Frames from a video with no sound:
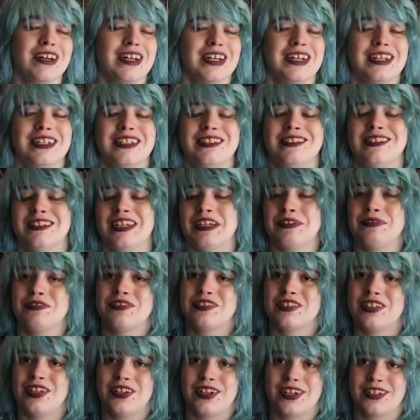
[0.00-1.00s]
And I will
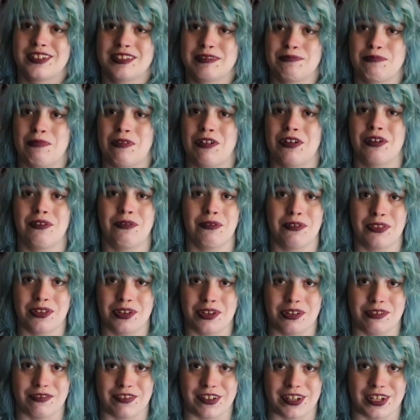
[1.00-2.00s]
see you guys tomorrow with a
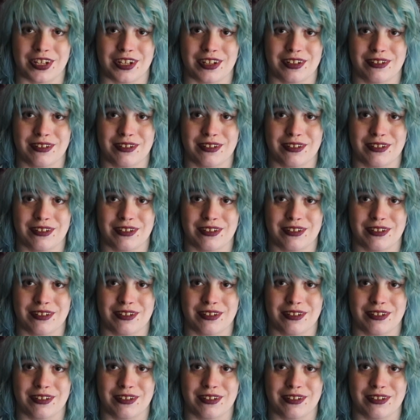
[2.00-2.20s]
new video.